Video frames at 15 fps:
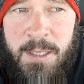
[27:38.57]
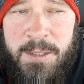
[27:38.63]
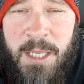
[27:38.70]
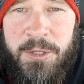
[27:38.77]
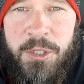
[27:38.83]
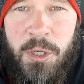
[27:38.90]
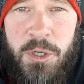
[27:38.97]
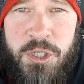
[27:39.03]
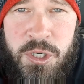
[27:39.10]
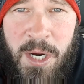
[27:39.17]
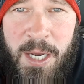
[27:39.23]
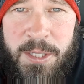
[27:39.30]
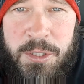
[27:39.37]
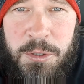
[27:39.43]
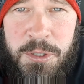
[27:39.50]
that they're
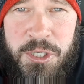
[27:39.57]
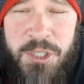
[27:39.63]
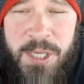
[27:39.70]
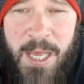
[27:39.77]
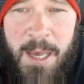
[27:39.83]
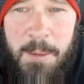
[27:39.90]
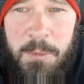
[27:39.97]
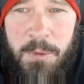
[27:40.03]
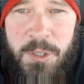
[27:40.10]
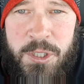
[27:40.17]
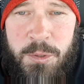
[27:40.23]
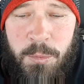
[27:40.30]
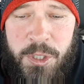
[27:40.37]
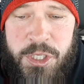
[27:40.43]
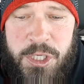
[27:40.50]
trying to establish,
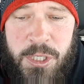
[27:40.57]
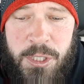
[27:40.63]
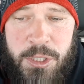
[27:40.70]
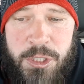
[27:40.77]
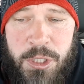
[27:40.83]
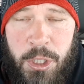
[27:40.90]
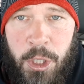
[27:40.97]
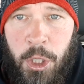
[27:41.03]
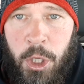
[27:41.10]
which is